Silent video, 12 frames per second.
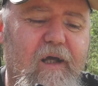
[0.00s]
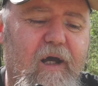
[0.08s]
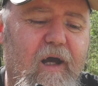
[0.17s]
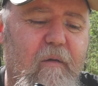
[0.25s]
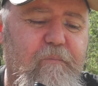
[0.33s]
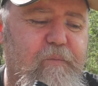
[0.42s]

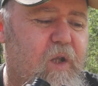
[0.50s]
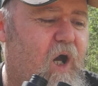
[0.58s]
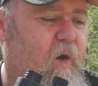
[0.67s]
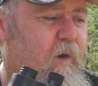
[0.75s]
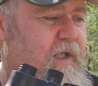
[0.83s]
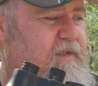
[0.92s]
I
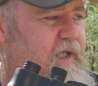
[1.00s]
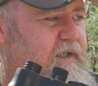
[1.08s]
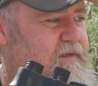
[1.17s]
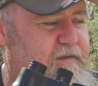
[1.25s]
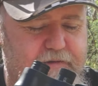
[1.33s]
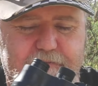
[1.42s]
won't say
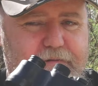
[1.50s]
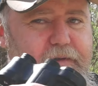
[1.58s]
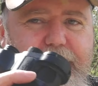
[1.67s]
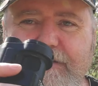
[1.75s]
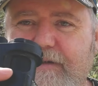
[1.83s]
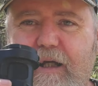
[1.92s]
it's
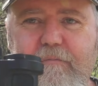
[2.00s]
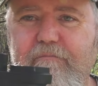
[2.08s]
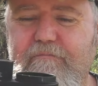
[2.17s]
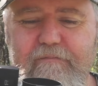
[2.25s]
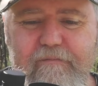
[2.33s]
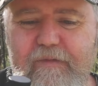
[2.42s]

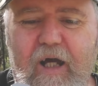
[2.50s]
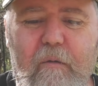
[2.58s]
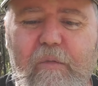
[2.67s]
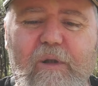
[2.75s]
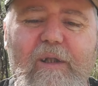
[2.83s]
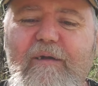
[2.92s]
some
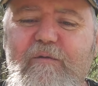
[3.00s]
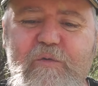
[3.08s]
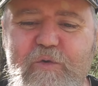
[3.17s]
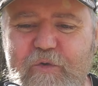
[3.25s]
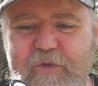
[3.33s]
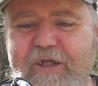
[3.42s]

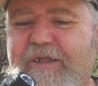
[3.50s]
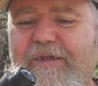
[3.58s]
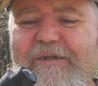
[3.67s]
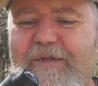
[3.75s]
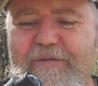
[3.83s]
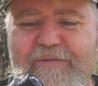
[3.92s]
unbelievable
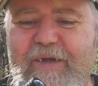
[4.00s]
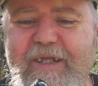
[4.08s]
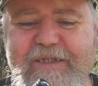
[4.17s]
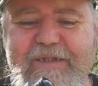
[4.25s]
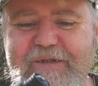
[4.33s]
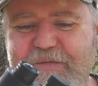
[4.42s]
thing
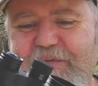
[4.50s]
fanciness,